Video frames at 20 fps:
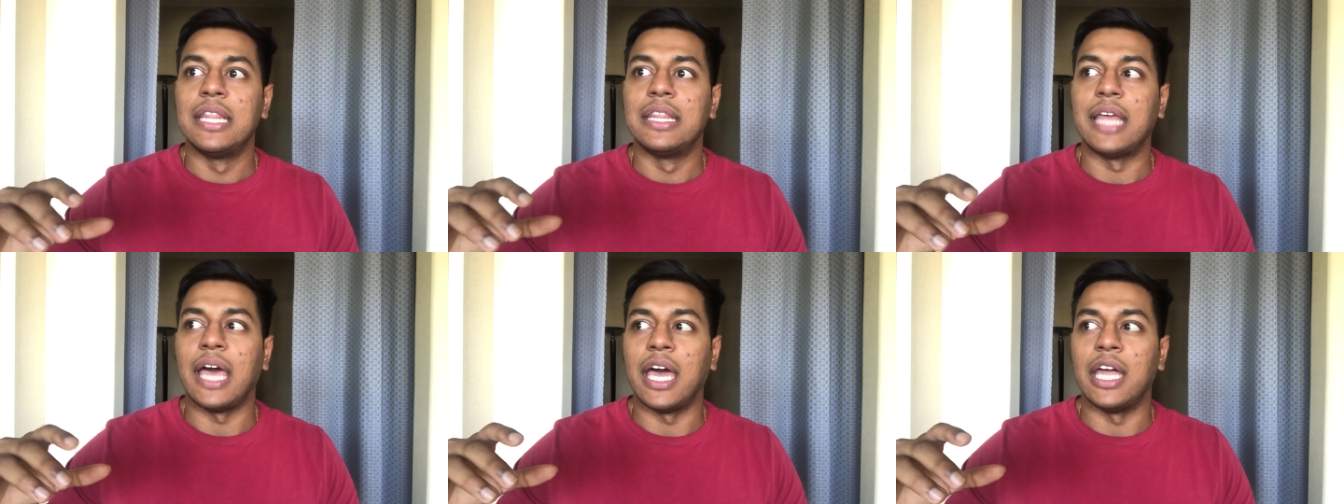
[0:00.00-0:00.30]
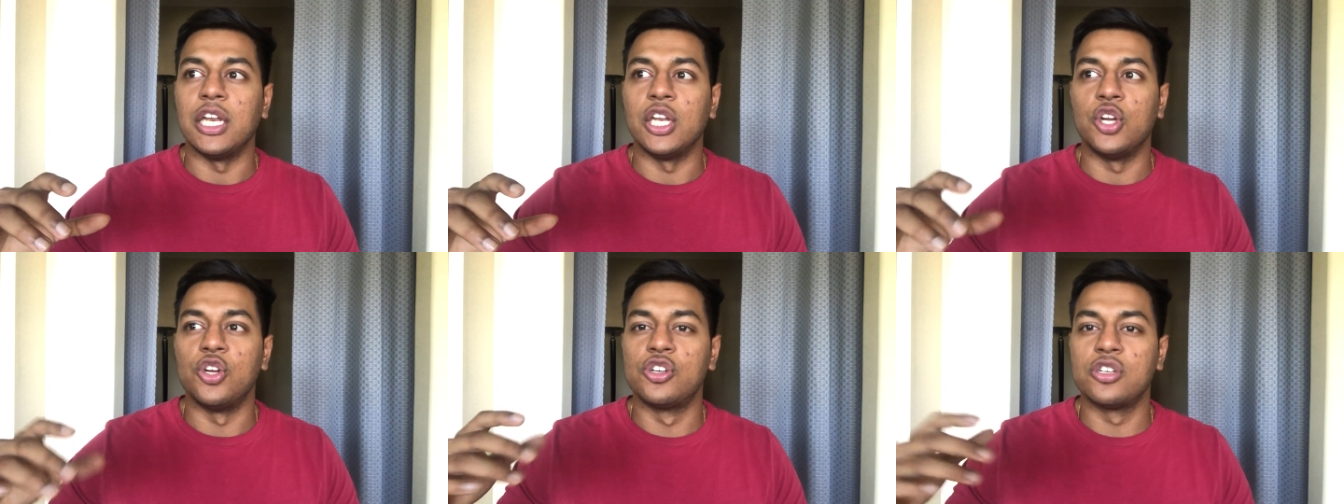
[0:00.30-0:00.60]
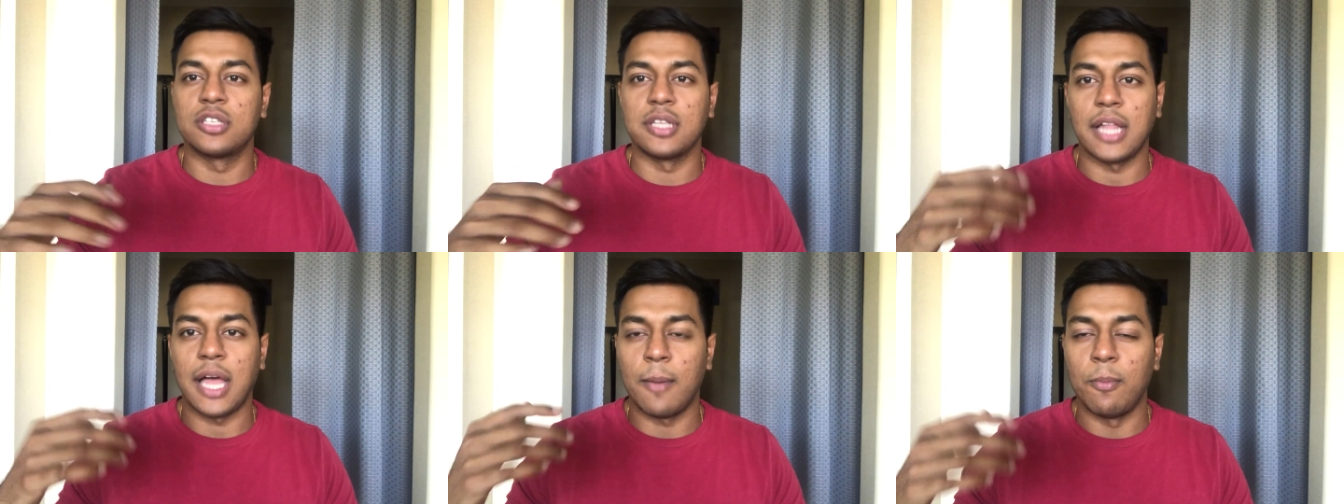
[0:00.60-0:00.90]
that you're
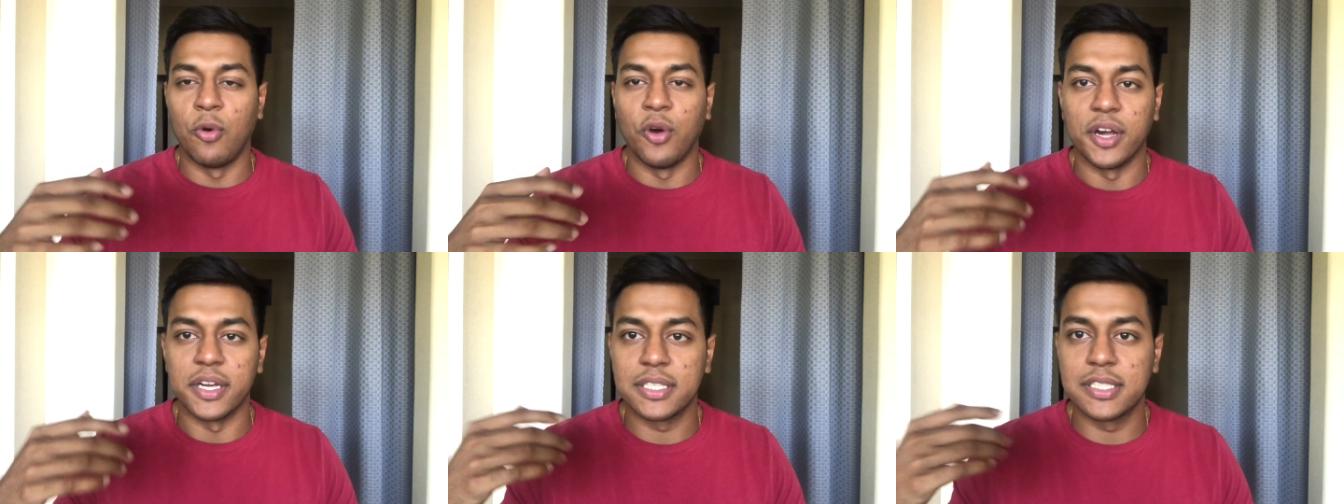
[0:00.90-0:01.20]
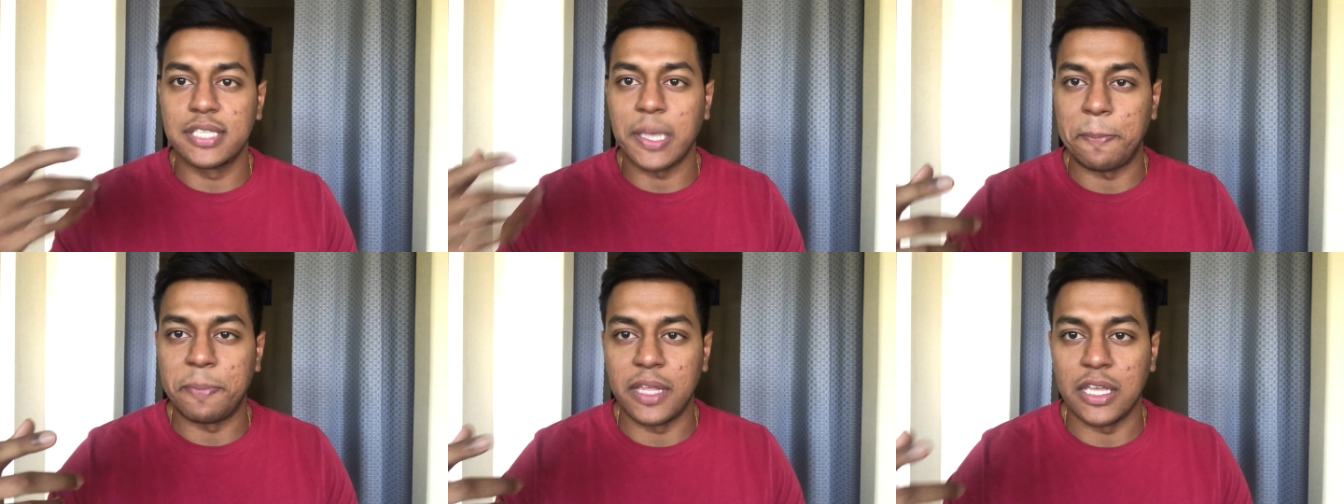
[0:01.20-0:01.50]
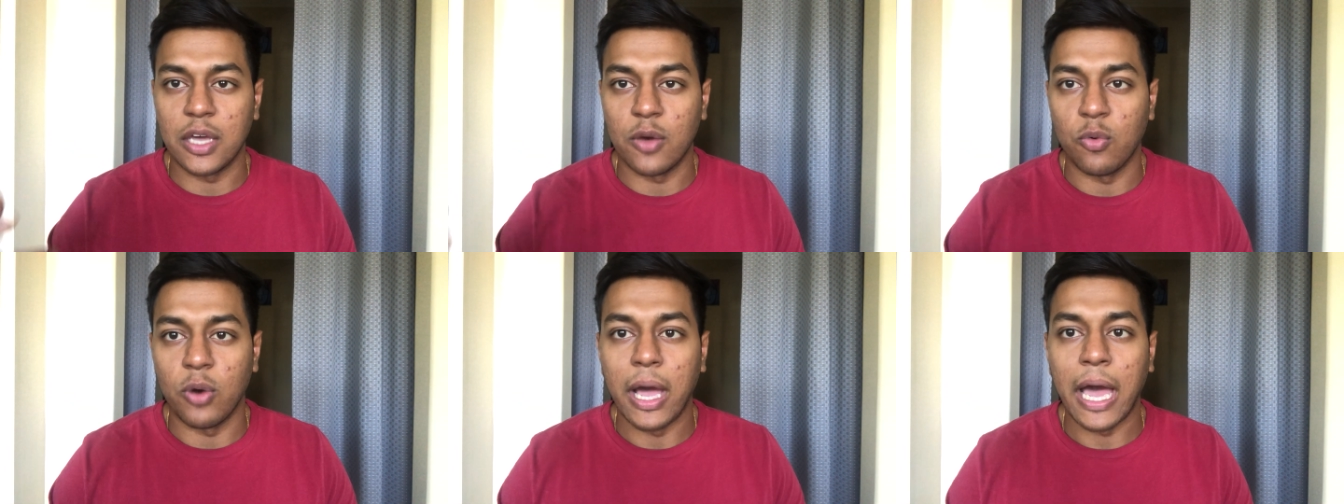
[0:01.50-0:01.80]
just a lot more
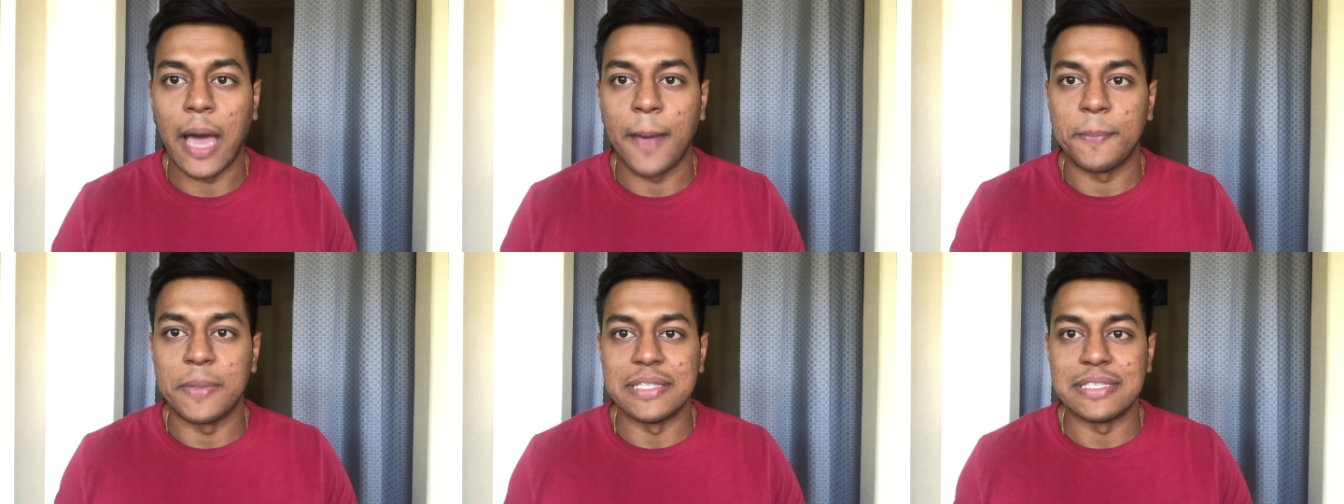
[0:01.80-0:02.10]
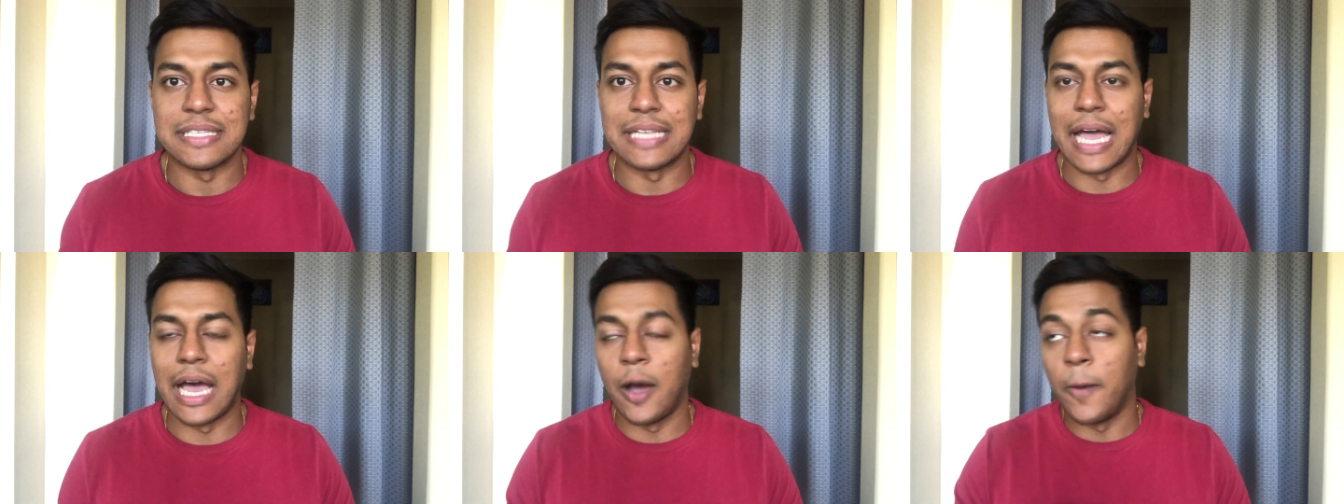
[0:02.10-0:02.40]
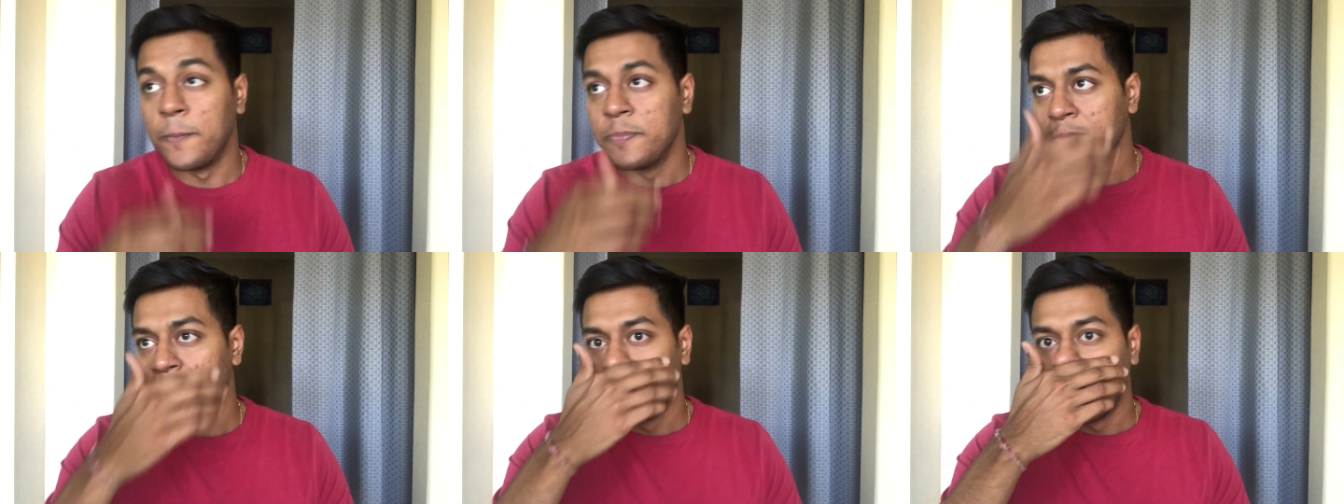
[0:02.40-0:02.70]
accepting of what happens now